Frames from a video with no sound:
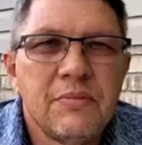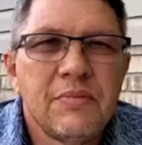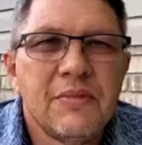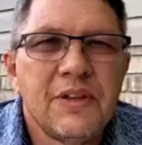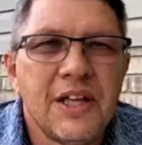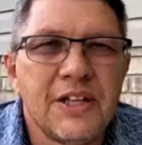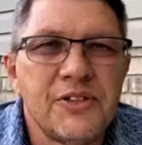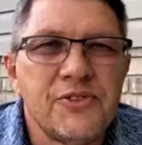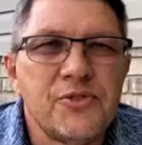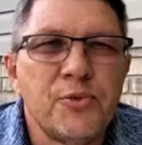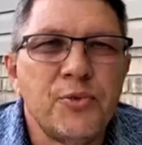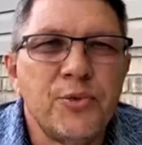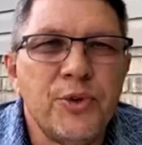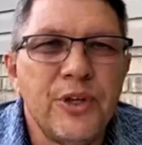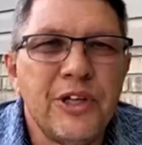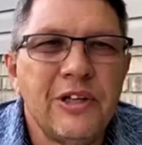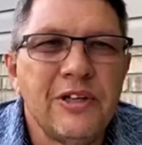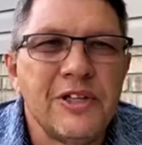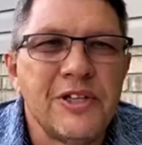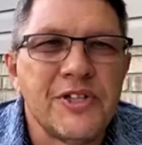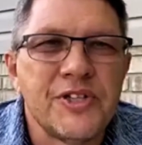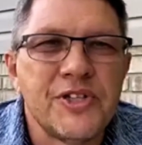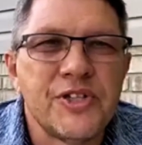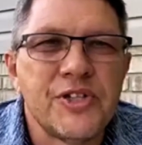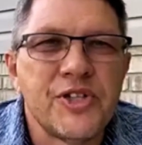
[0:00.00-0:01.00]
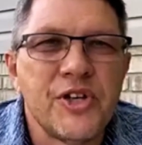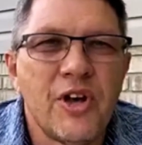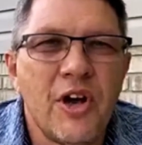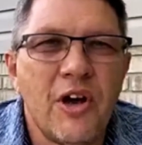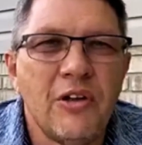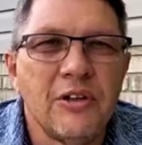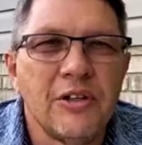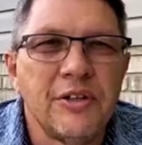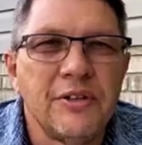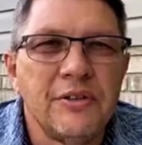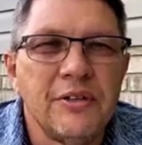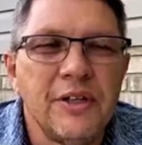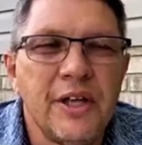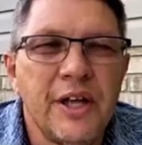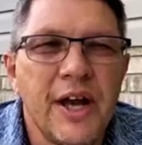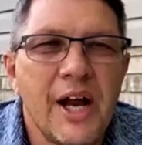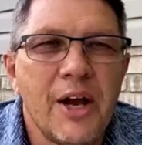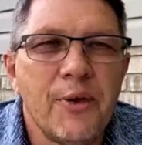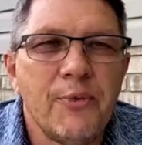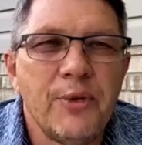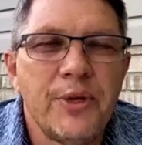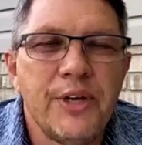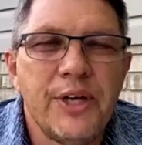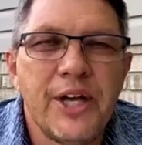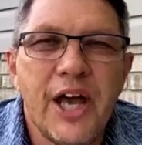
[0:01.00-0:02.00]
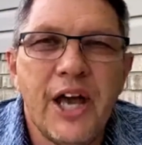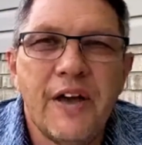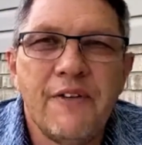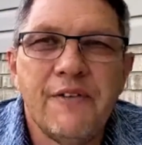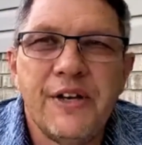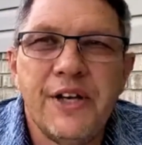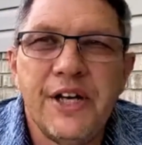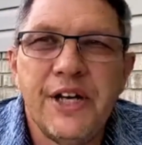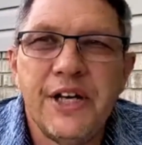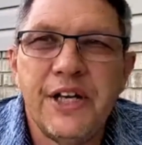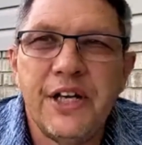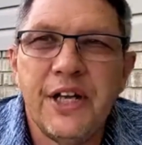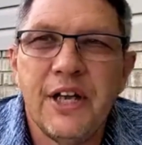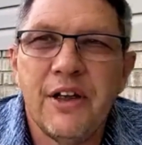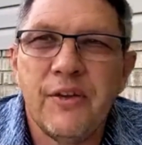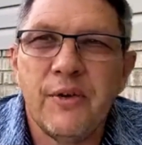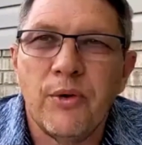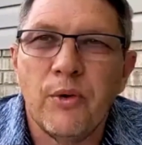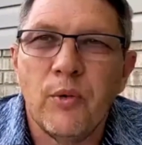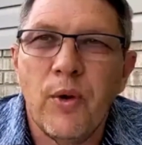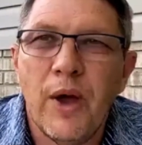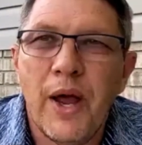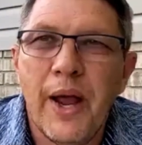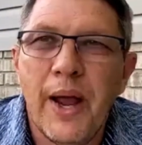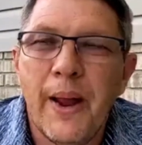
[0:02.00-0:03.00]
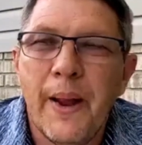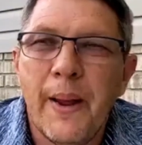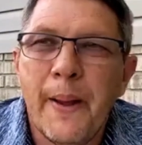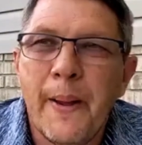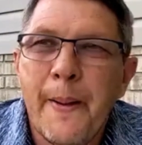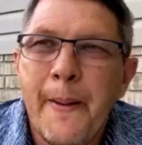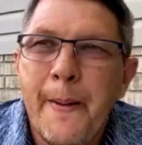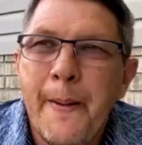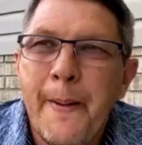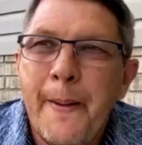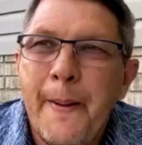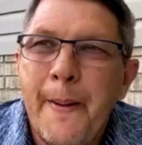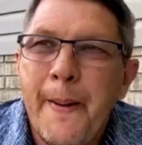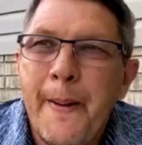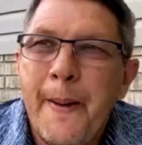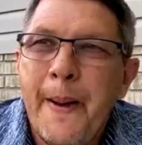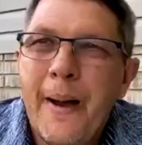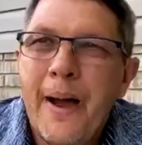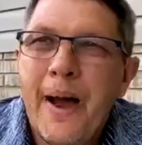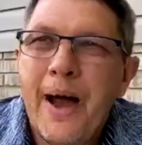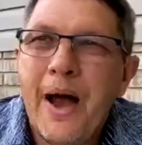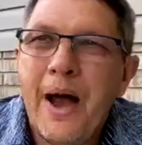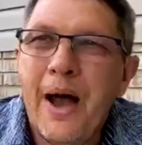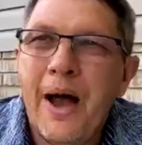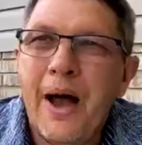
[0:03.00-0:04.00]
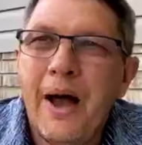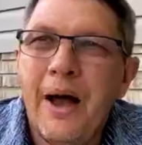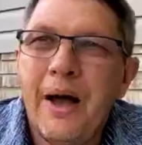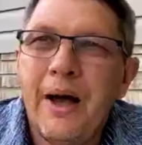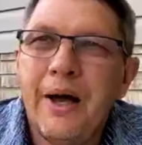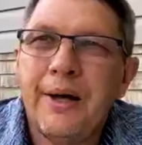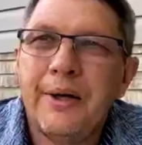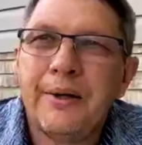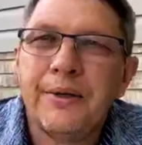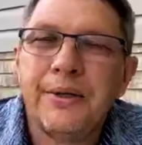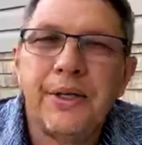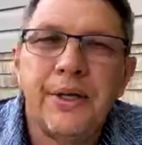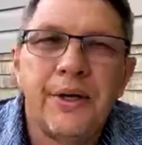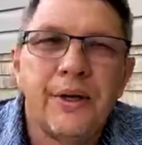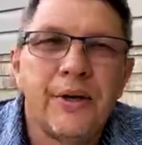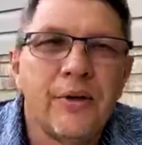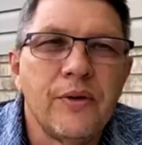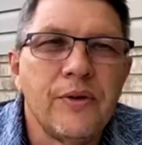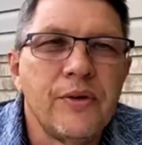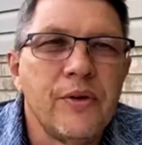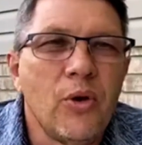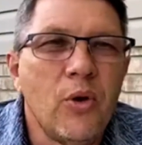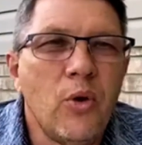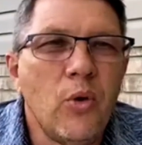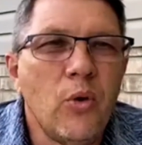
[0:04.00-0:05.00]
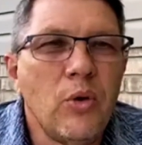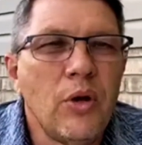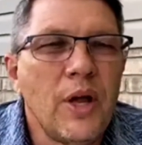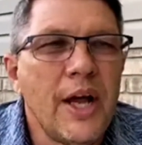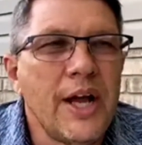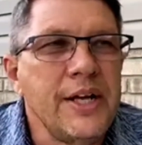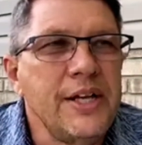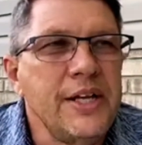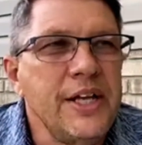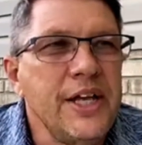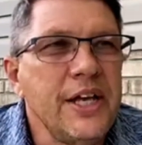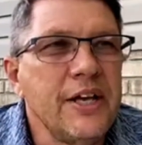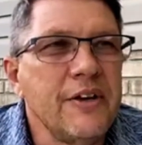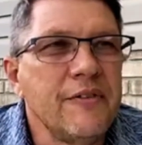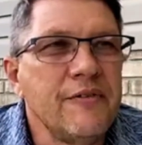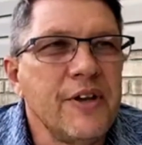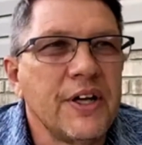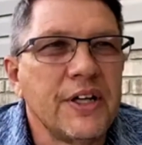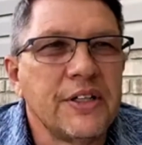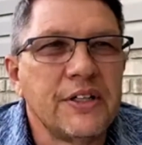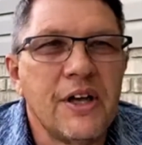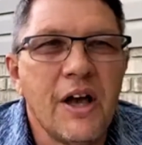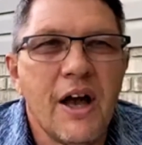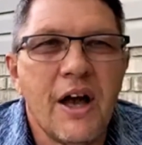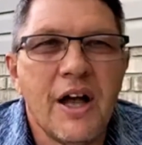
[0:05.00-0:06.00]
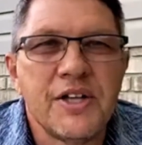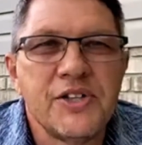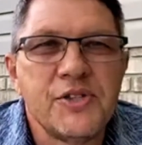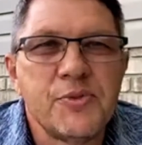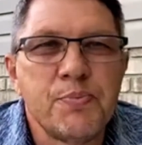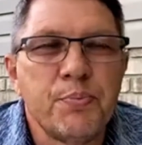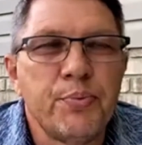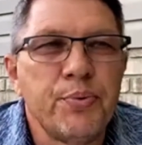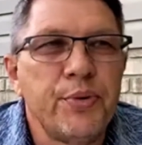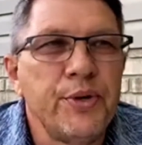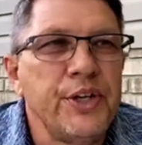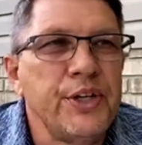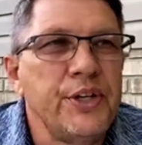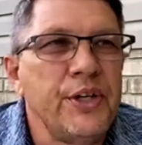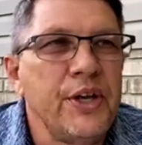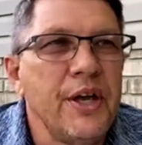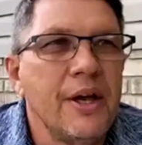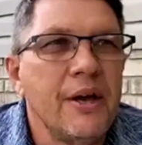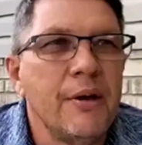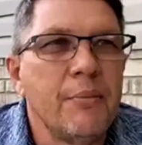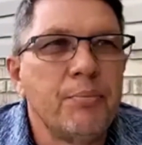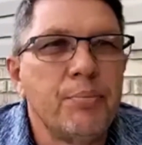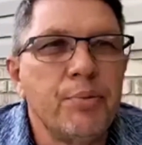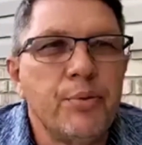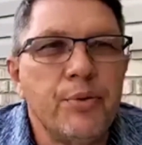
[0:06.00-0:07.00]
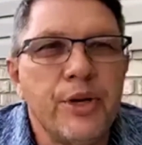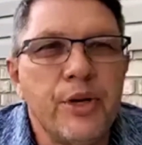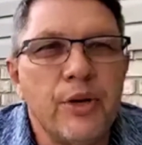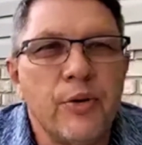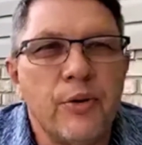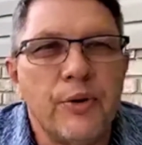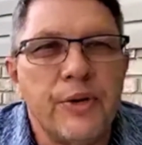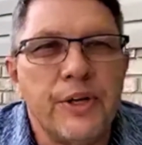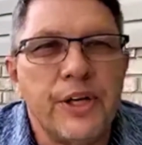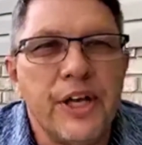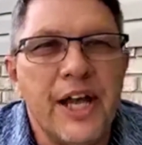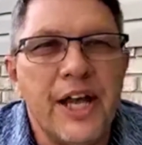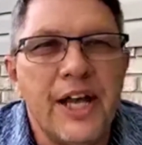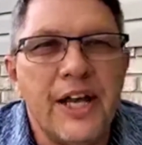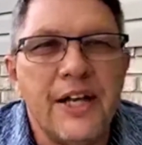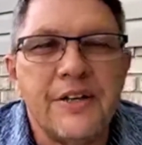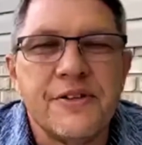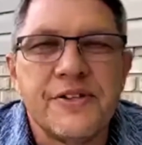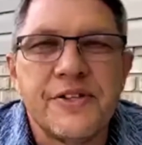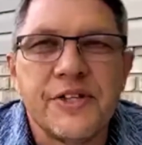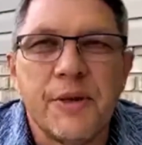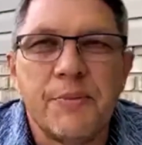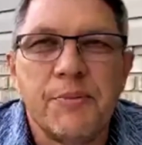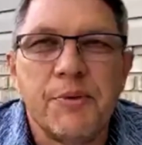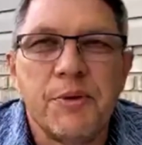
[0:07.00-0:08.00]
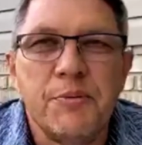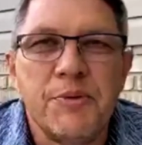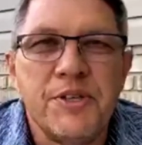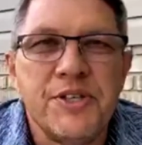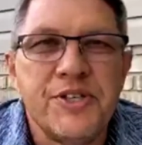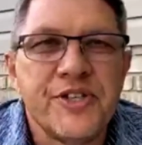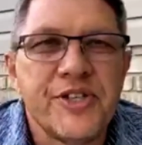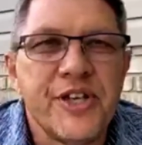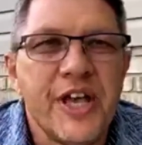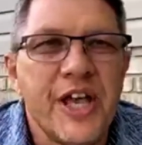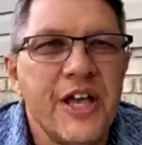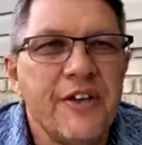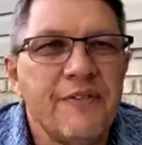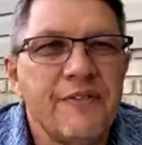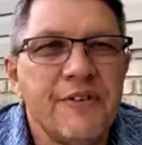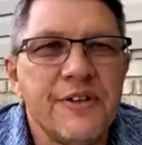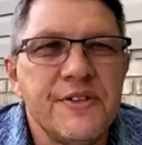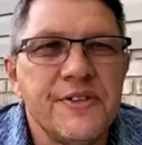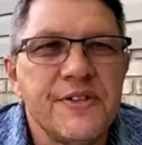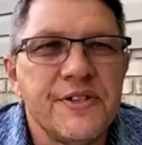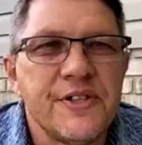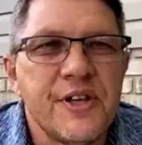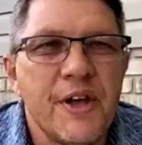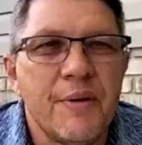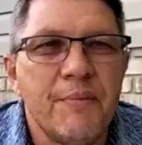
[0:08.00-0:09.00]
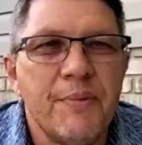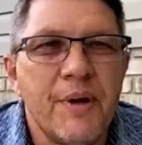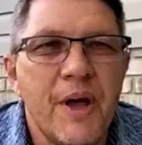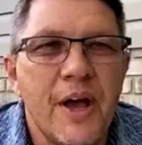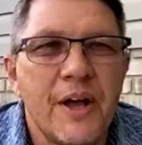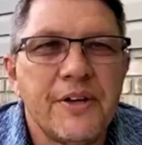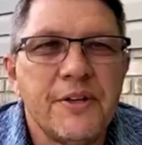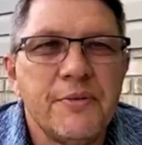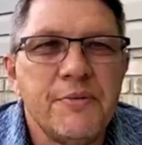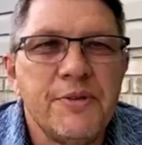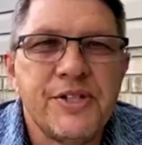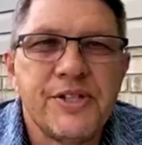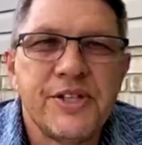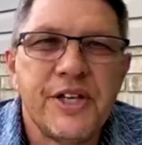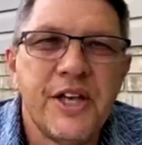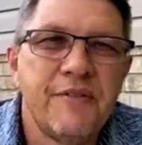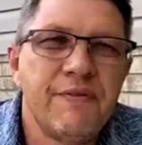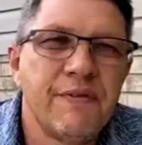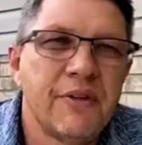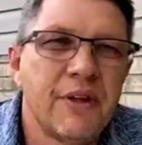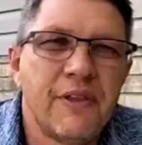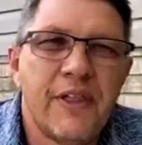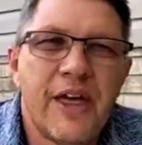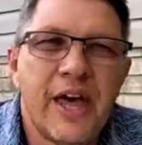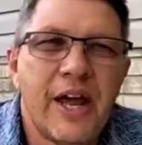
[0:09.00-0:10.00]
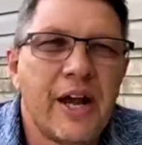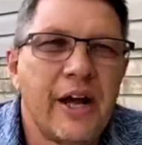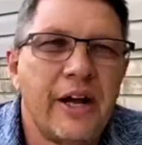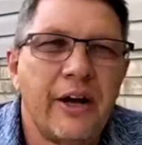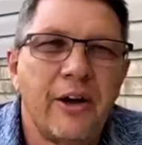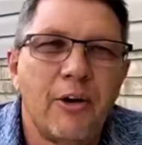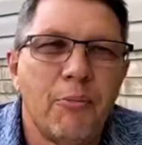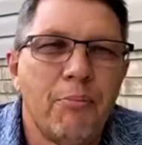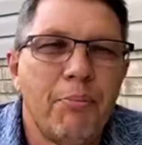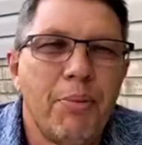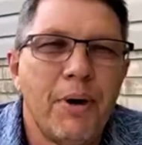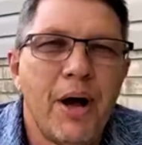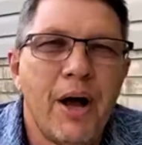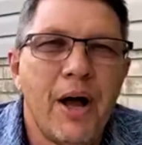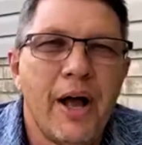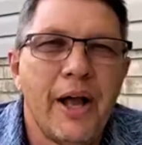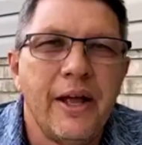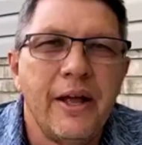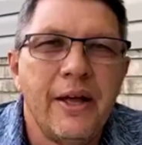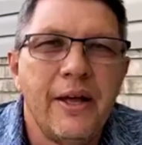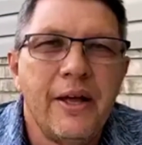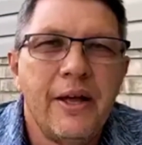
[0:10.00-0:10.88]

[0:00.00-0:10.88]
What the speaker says: that's really solid, and I wouldn't have it any other way. You know, the whole idea that God's preordained some to be saved and some not to be saved, all that I don't buy.